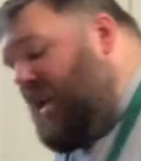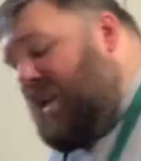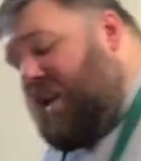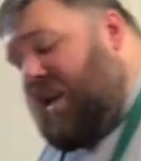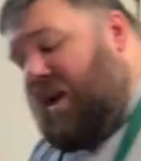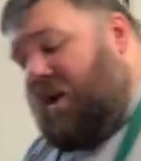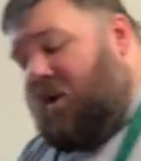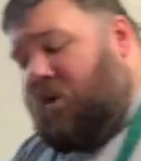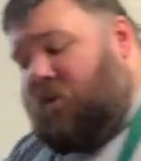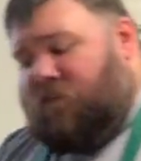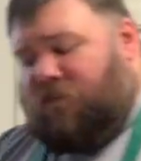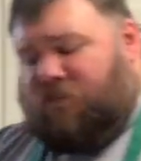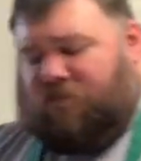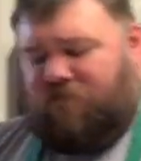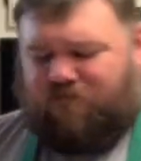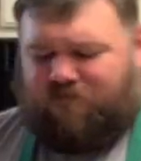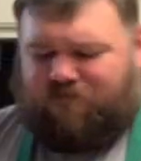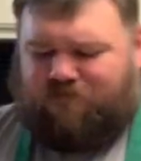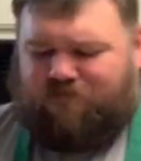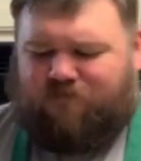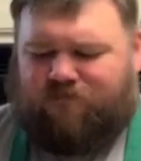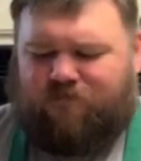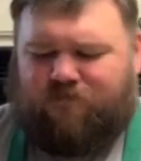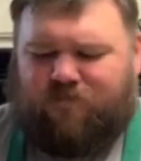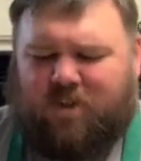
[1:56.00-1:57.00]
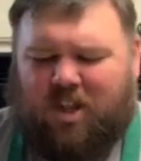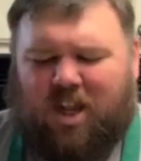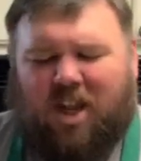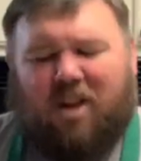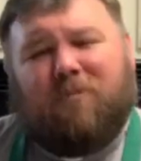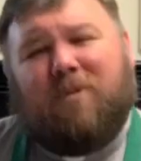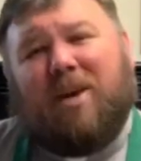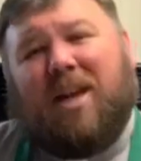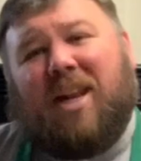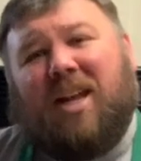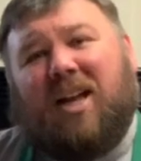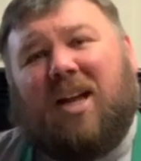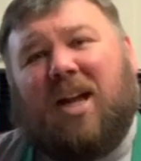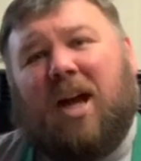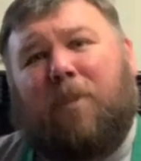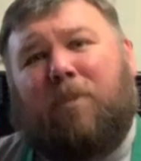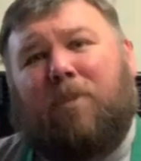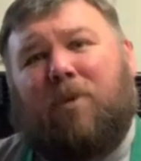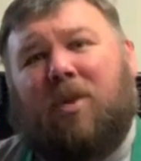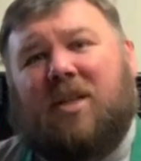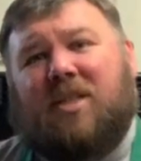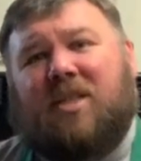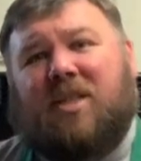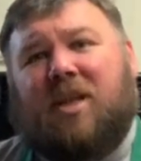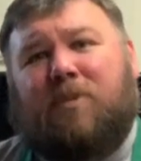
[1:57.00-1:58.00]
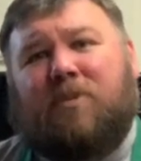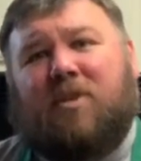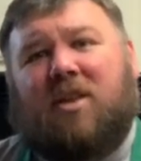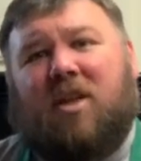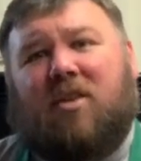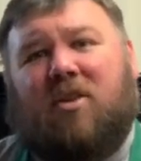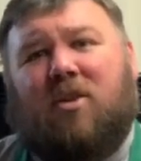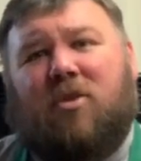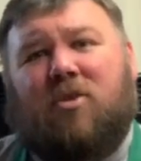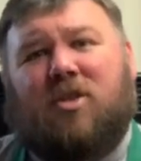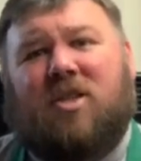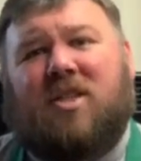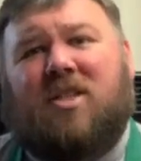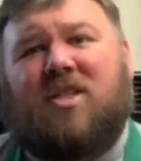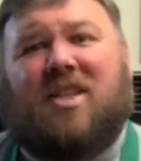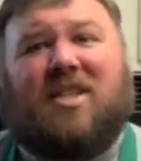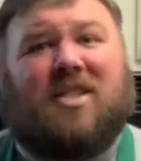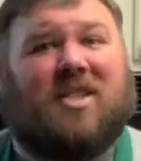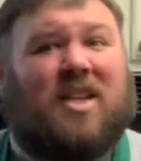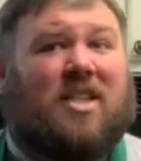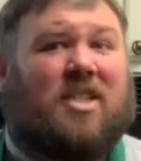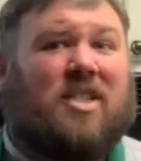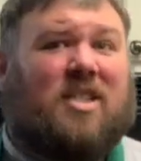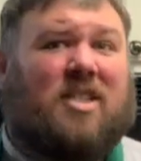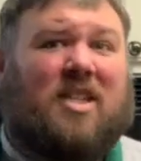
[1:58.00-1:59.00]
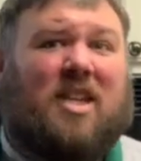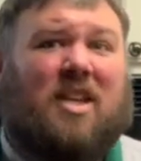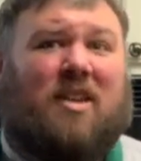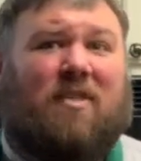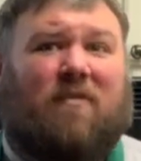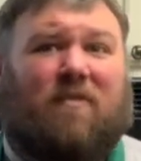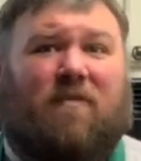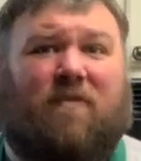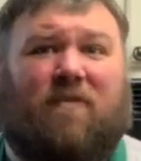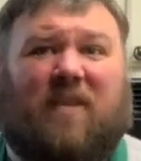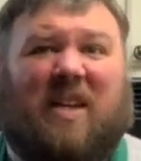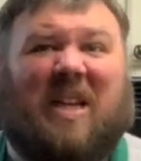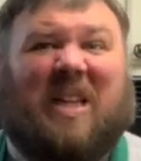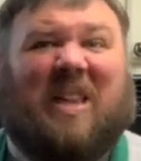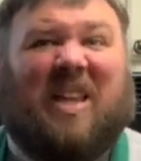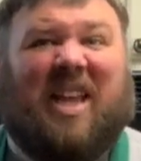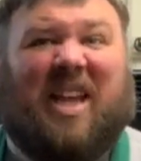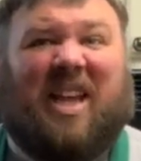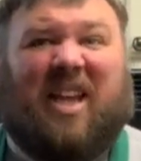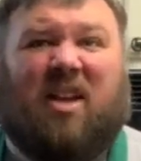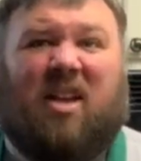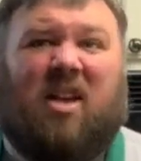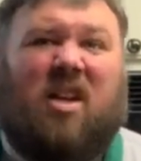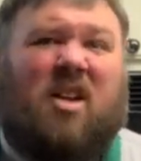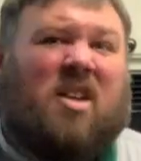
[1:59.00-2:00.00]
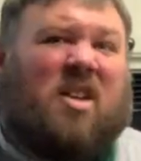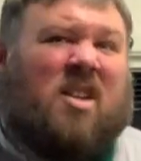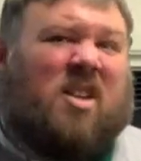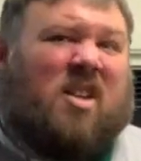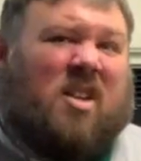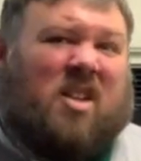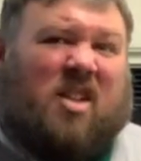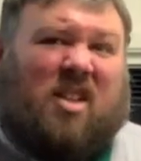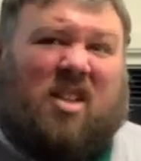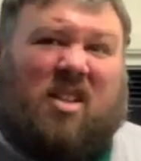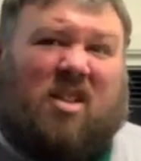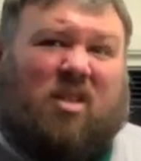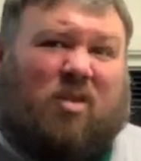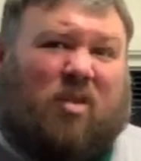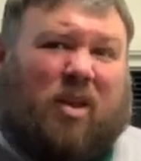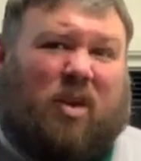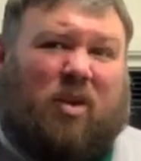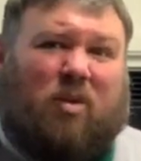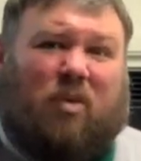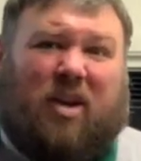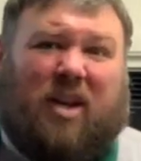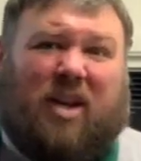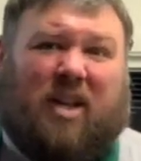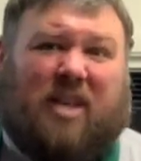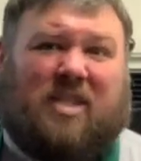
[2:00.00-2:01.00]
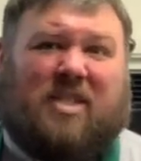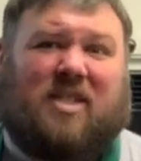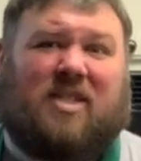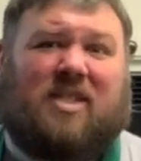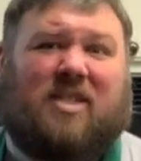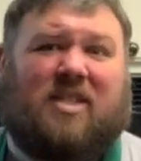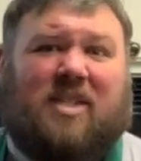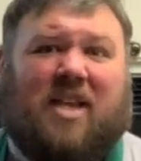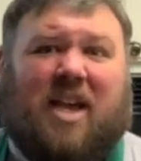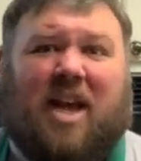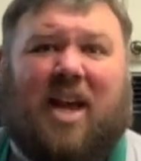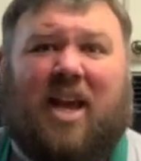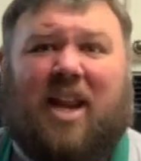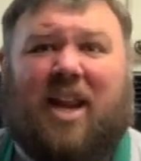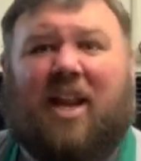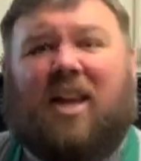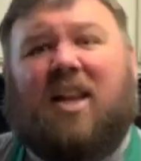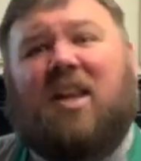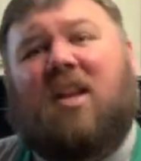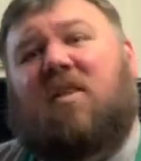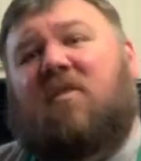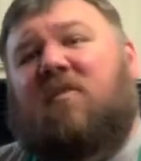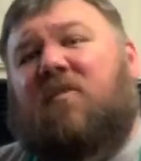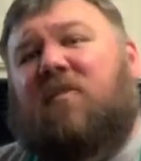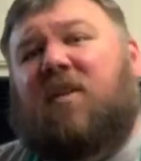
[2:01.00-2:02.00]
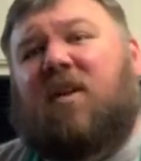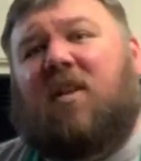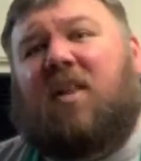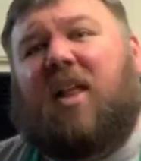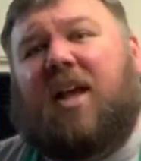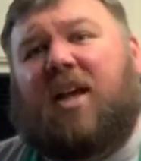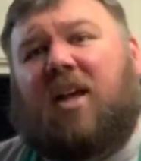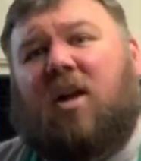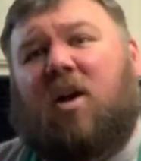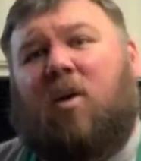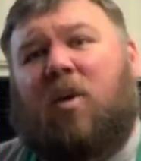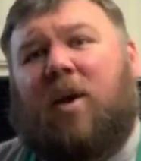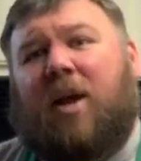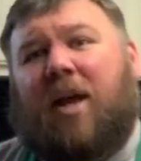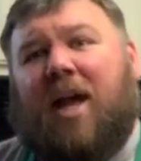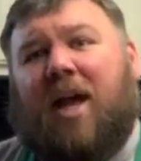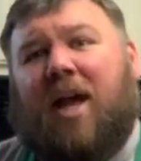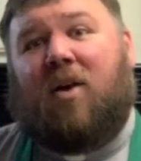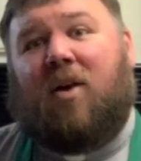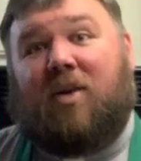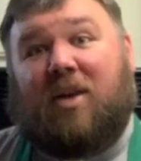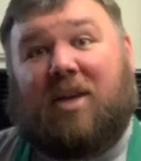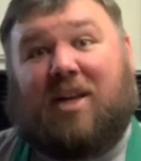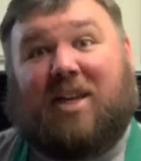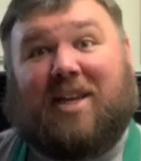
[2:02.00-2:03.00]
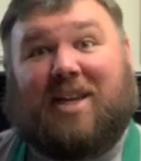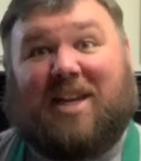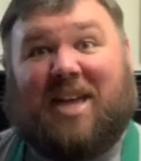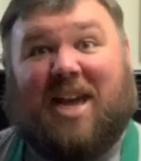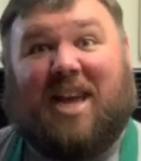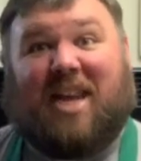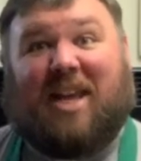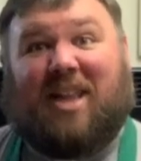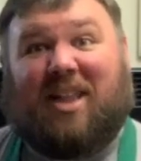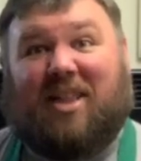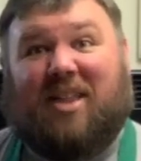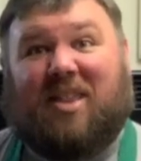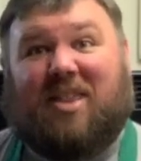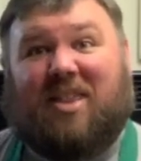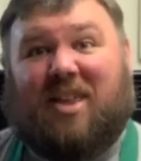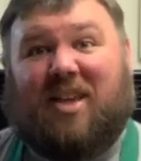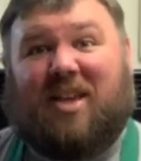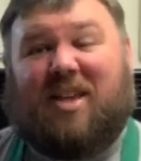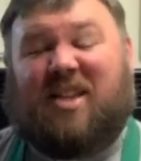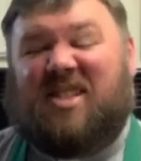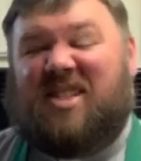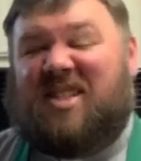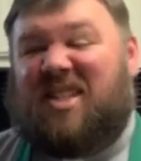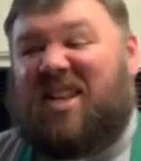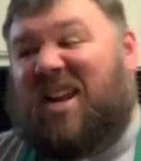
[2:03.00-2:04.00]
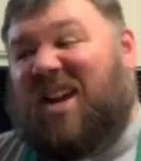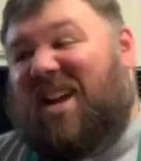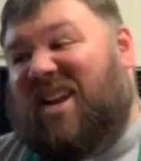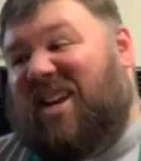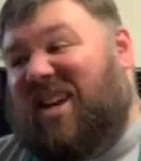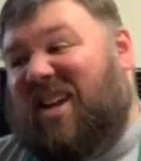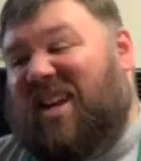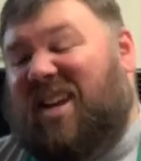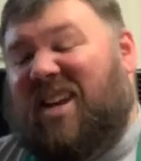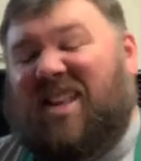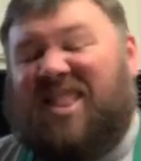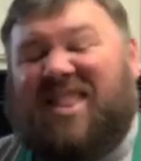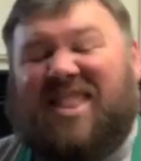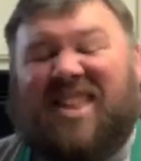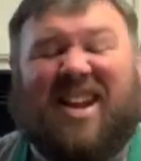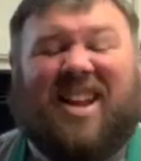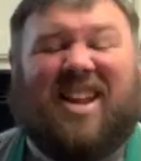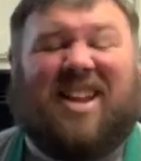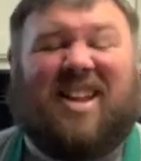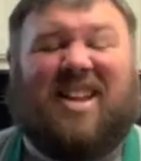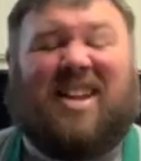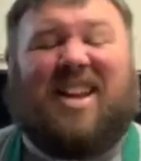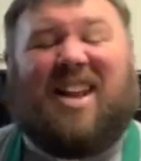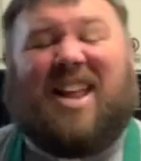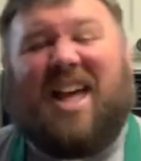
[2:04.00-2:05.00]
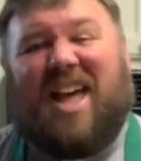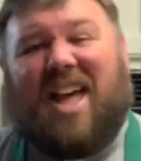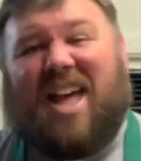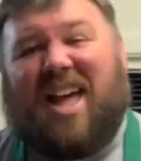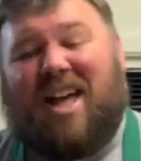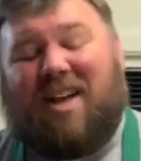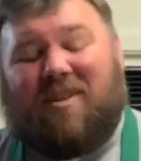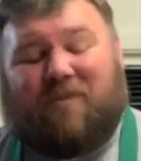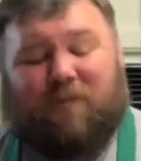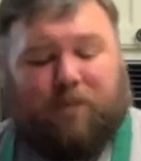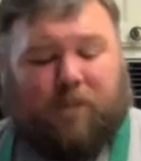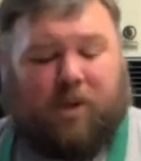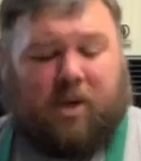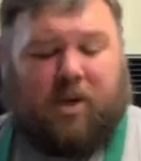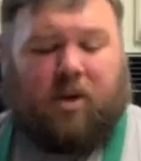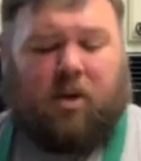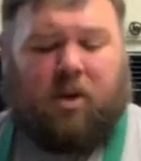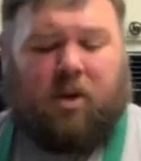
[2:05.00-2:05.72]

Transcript: Now, I made a couple of substitutions because I just didn't feel like doing what it said. I didn't feel like going and getting the things that I needed that I didn't have, but